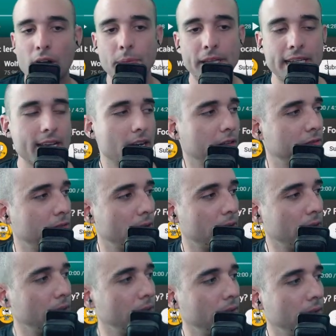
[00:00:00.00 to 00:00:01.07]
to be
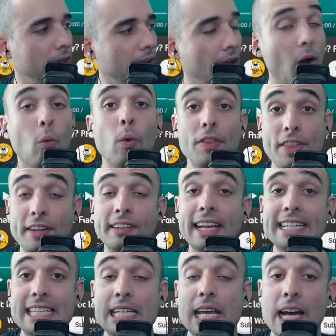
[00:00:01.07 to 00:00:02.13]
careful with this
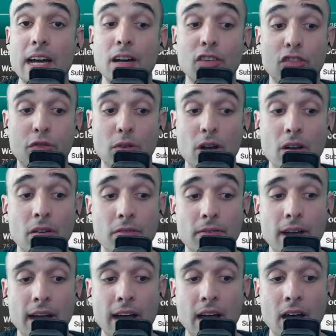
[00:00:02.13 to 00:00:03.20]
idea of
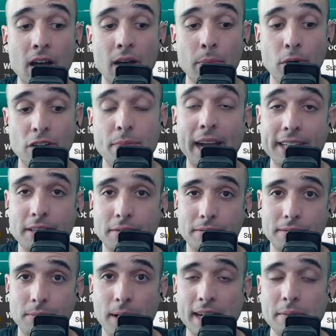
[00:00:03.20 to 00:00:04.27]
perspective,
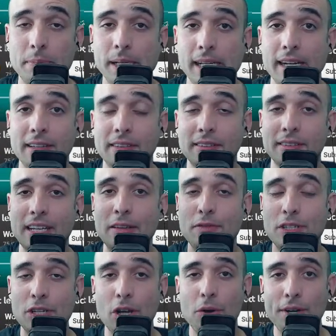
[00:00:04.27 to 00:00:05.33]
right? Because if
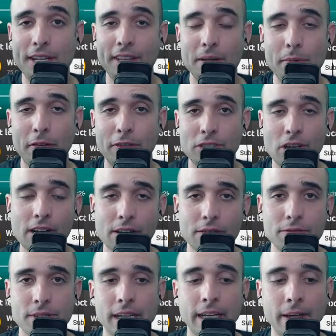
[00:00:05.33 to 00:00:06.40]
you know anything about
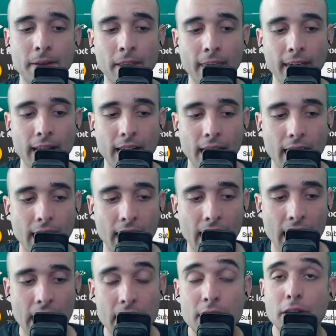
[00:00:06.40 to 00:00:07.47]
photography,
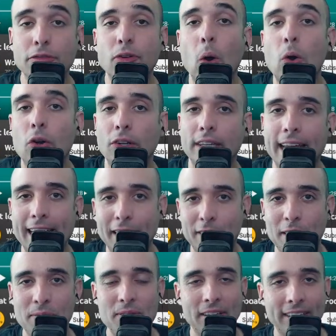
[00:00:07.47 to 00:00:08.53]
the focal length
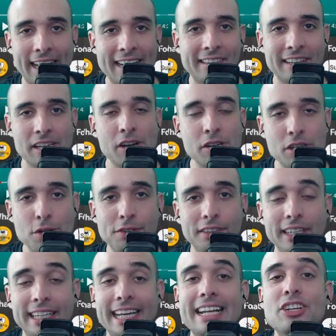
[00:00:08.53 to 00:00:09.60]
of the lens that you're
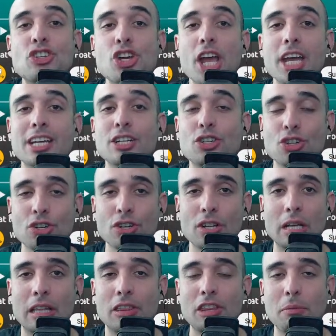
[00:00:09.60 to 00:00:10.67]
using can change
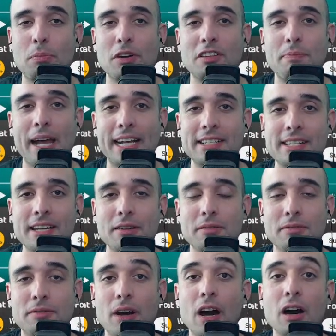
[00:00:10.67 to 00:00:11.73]
the
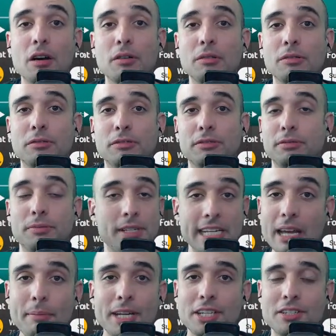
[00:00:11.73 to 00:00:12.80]
perspective of the
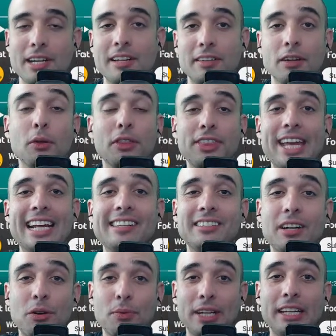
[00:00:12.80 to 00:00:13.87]
image. And so things that
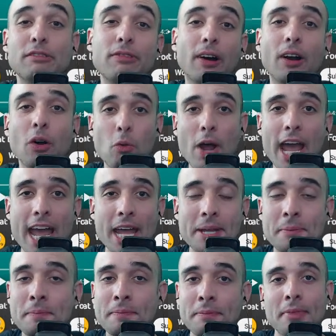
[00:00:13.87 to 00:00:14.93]
are really far
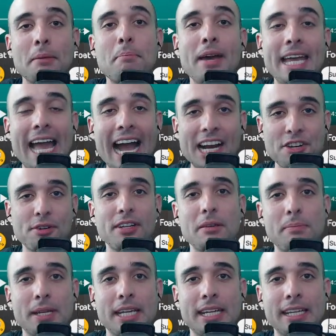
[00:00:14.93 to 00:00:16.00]
away may actually
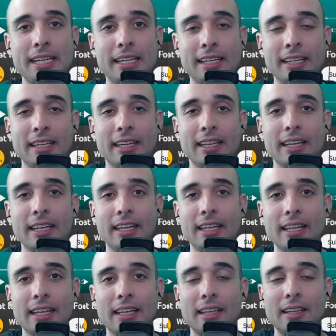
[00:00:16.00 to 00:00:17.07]
be
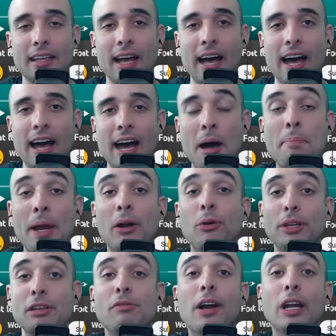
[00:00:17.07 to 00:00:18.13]

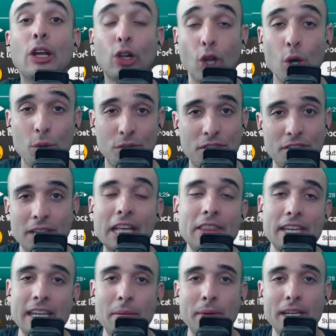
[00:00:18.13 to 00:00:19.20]
apparently very close in
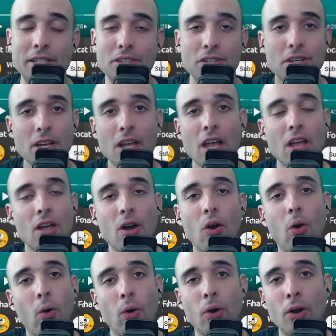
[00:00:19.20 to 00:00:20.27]
the image.
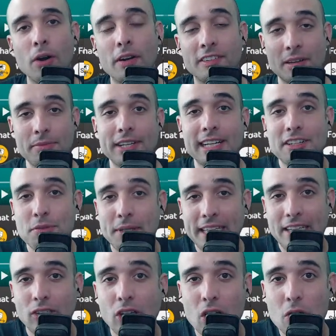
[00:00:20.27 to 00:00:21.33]
Or something that's really
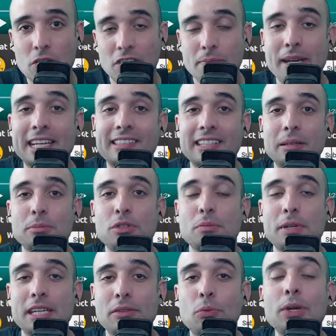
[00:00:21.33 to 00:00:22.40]
close may seem to
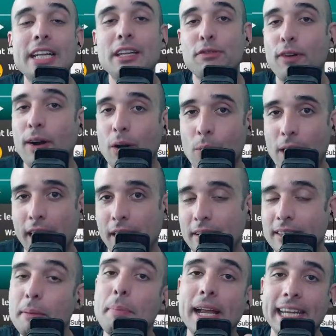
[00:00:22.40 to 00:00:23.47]
be really far away,
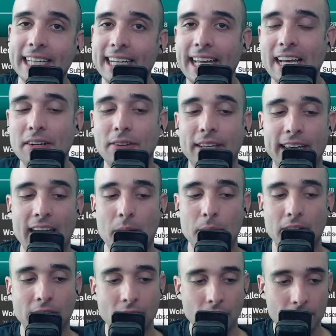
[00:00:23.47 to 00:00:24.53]
depending again on the
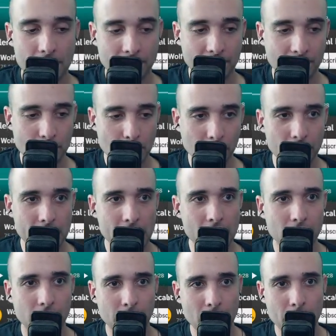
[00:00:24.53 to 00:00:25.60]
camera. So there's this cool
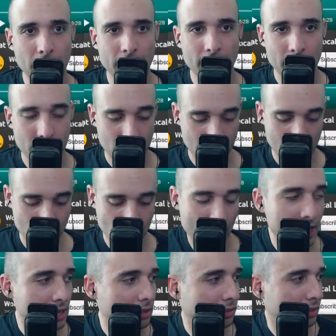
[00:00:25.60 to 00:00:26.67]
video I'm going to put in the
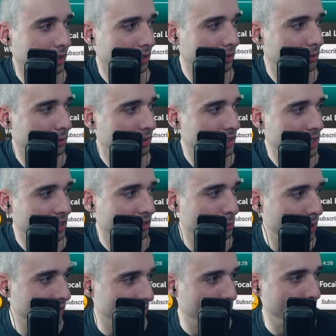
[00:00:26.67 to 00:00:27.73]
chat here so you can see this
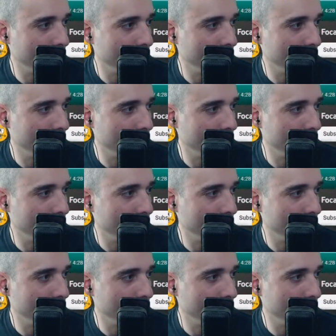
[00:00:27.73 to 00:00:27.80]
principle